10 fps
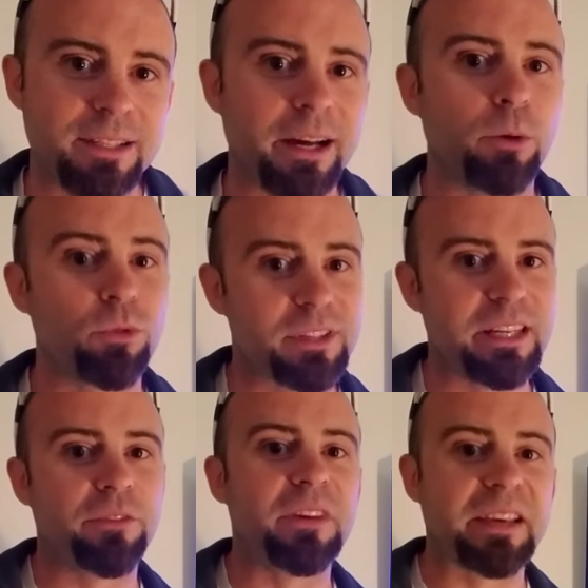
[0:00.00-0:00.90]
night. We'll
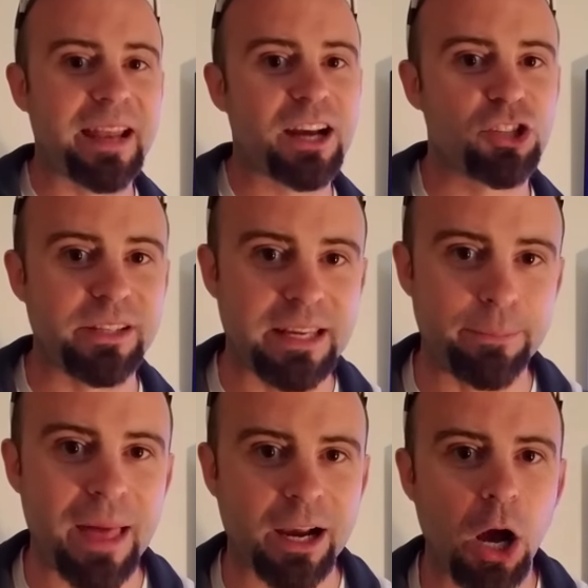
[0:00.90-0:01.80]
see if he can actually keep
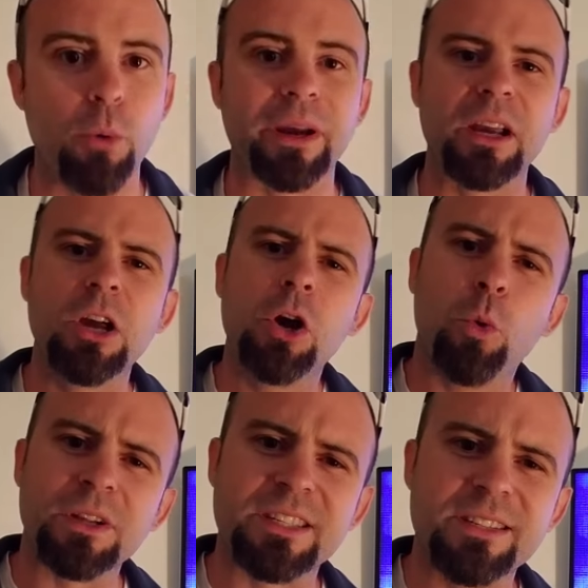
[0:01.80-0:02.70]
that going.
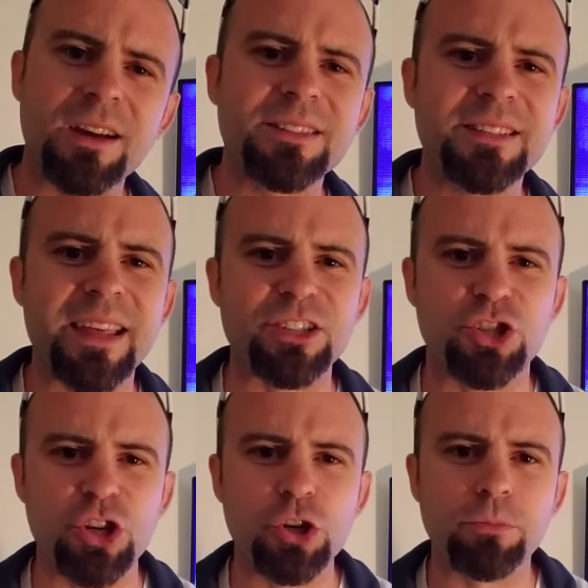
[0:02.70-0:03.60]
What sucks is that
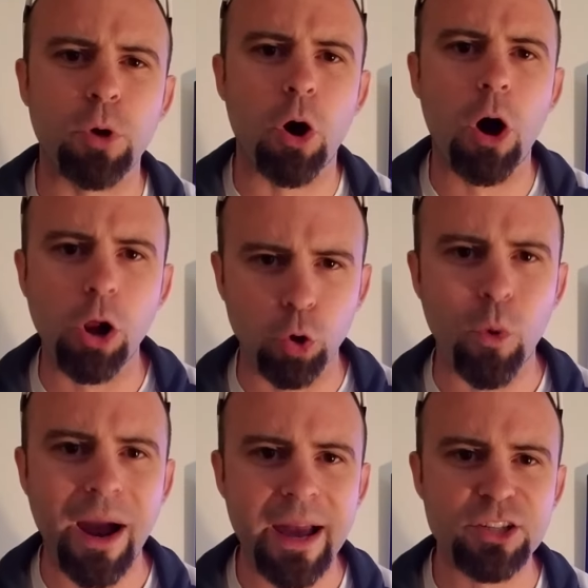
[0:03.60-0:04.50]
Jinder Mahal, who
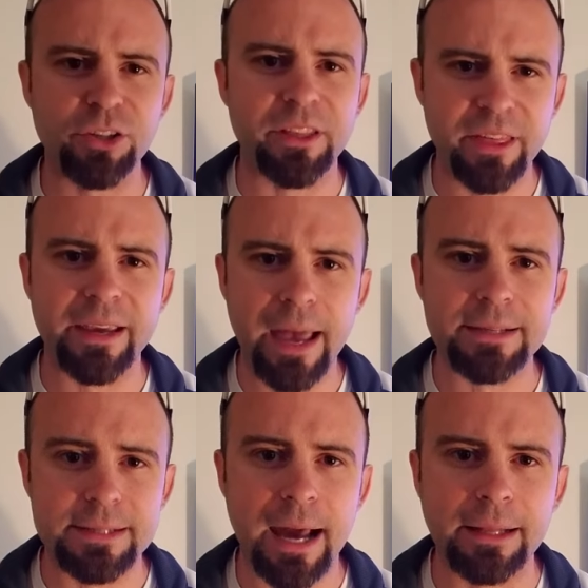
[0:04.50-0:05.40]
I actually think
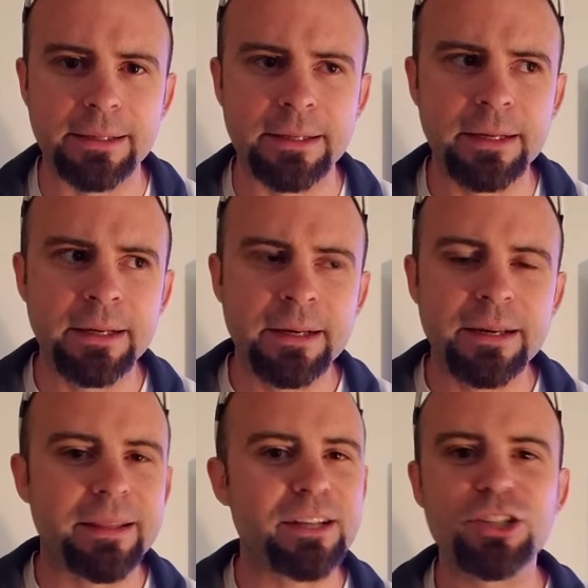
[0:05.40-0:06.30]
has talent,
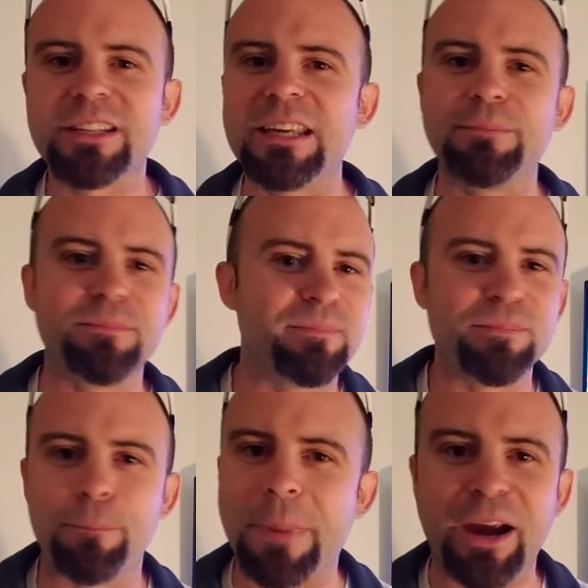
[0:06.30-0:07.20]
they just keep
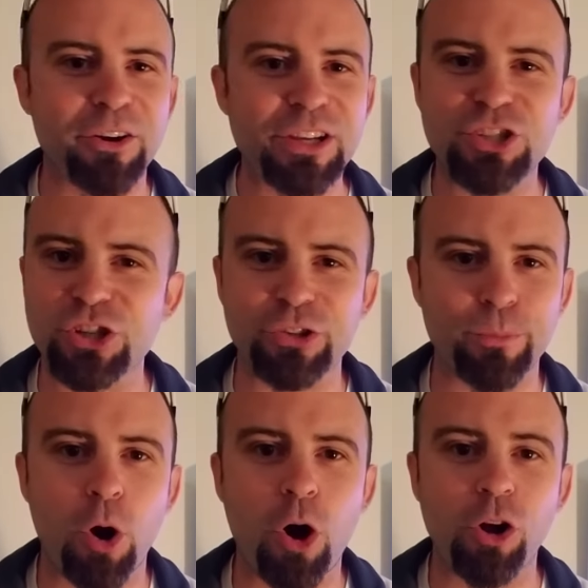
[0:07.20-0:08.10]
burying Jinder
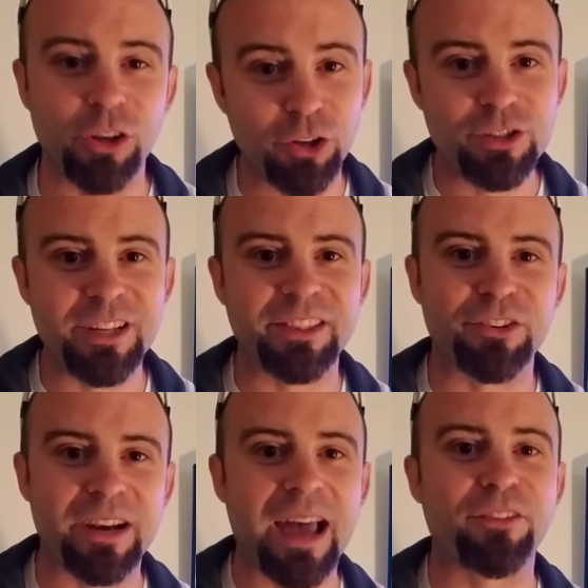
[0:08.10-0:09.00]
Mahal. It looks like they're
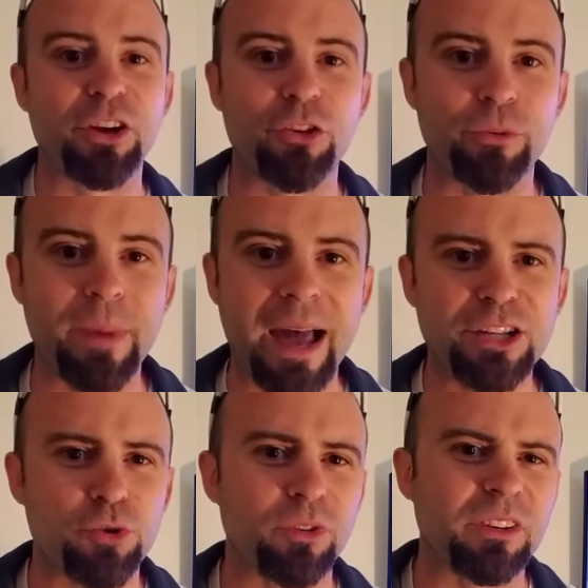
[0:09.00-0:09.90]
going to have another
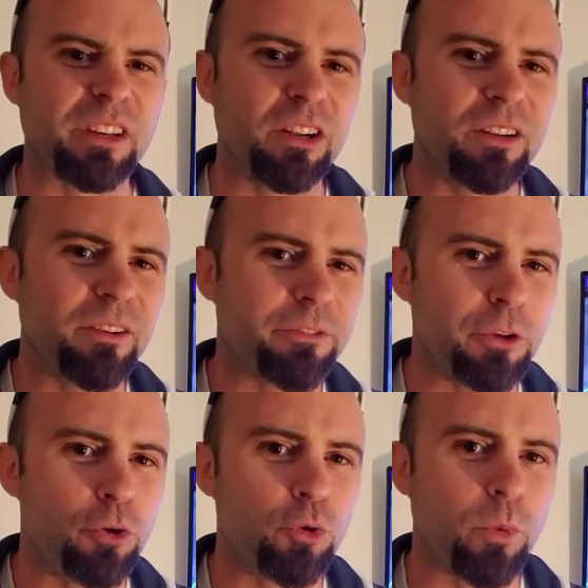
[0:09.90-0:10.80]
match or a little
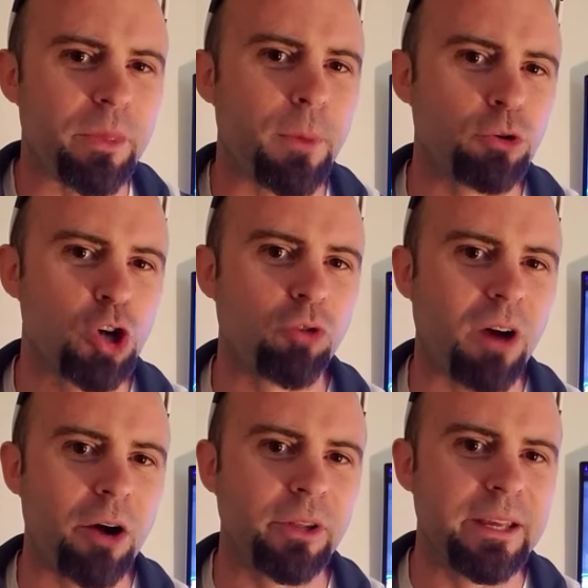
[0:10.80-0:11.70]
feud with Mojo
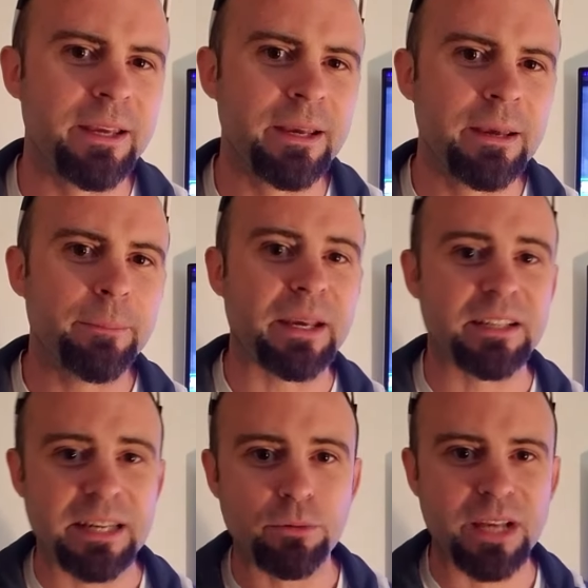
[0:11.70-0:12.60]
Rawley
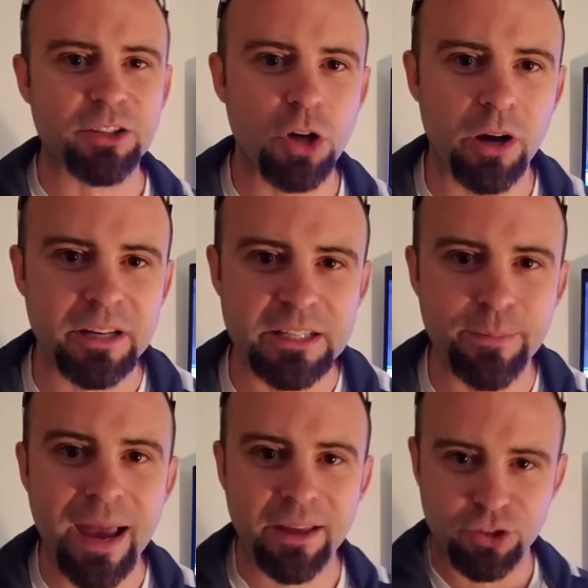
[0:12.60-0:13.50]
because he was on Talking
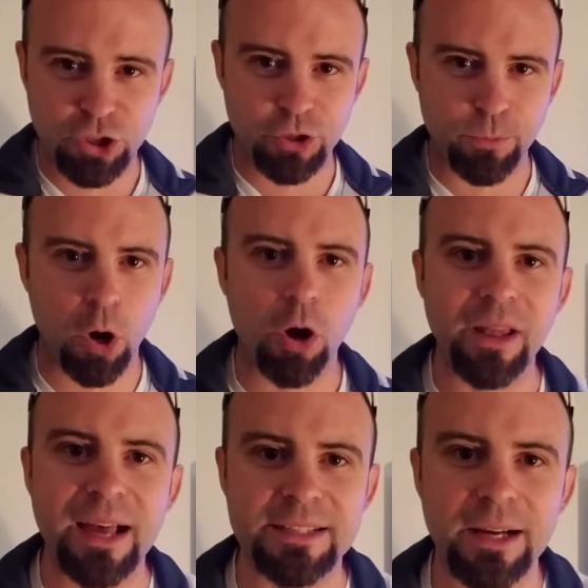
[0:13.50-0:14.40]
Smack, Jinder Mahal,
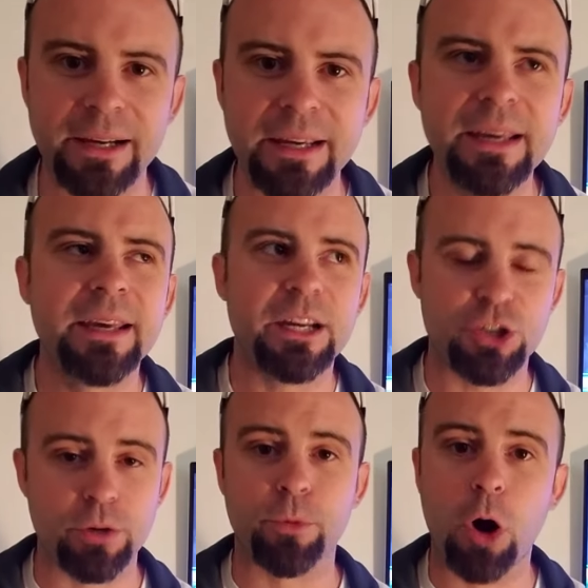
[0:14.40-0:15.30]
last night, and
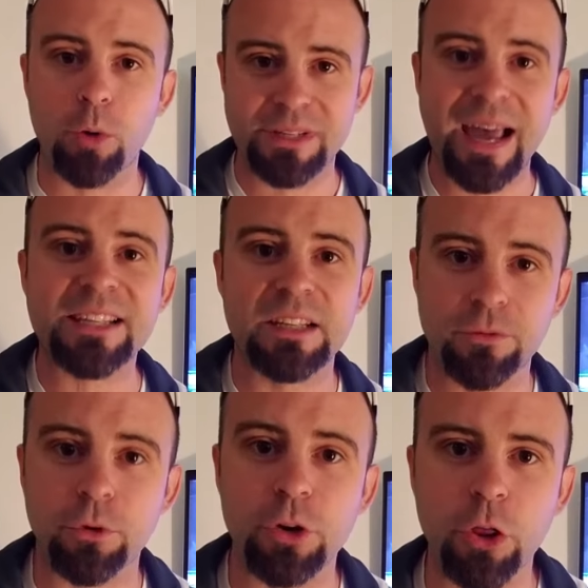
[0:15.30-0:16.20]
Jinder Mahal was asking
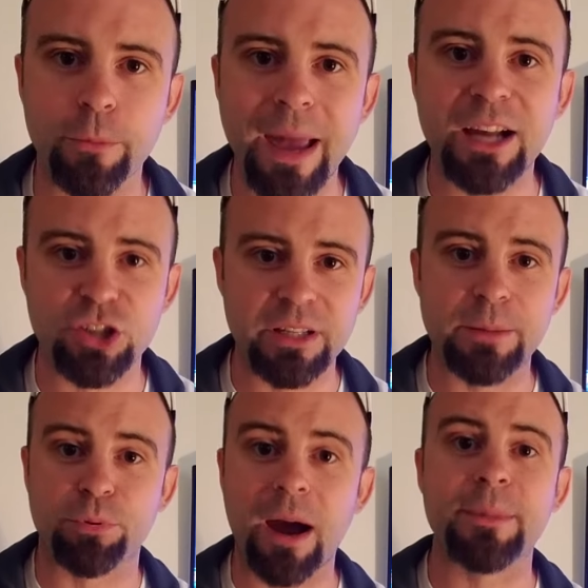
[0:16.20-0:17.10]
for another match, and he
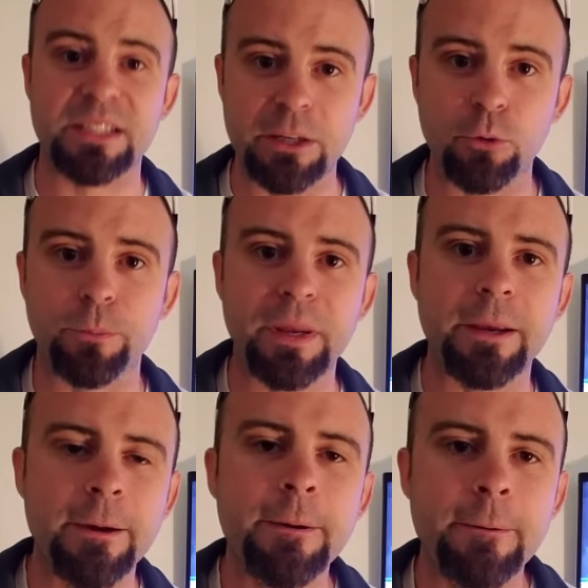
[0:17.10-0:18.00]
promised he would
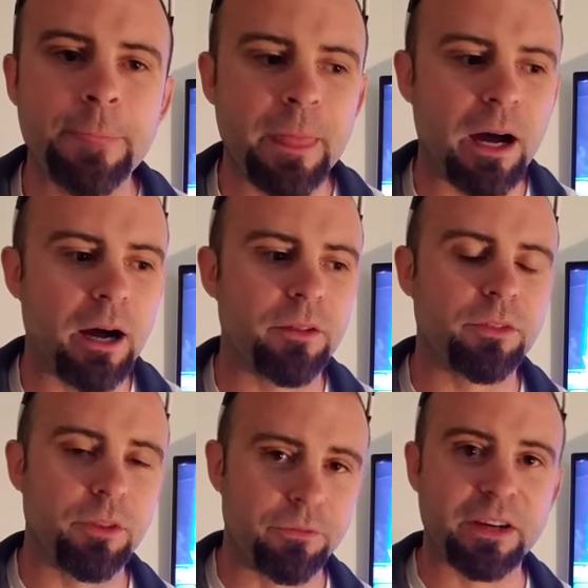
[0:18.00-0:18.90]
be uh,
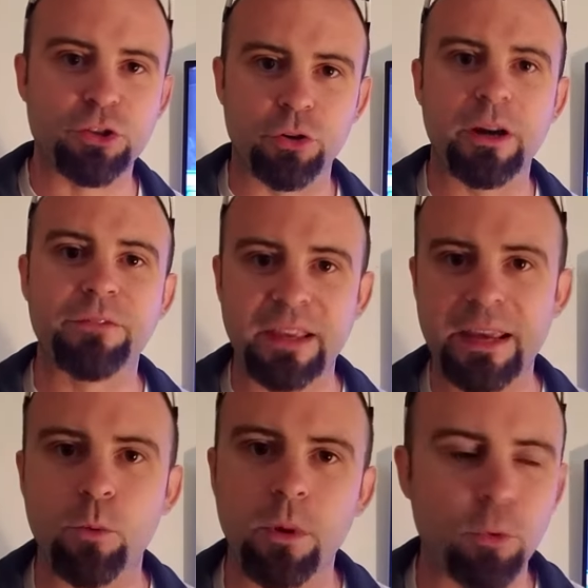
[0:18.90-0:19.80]
the victor if they
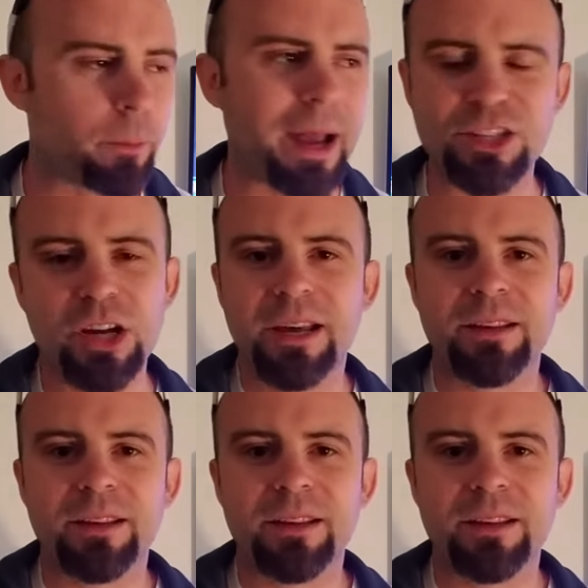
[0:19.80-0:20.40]
get one more match.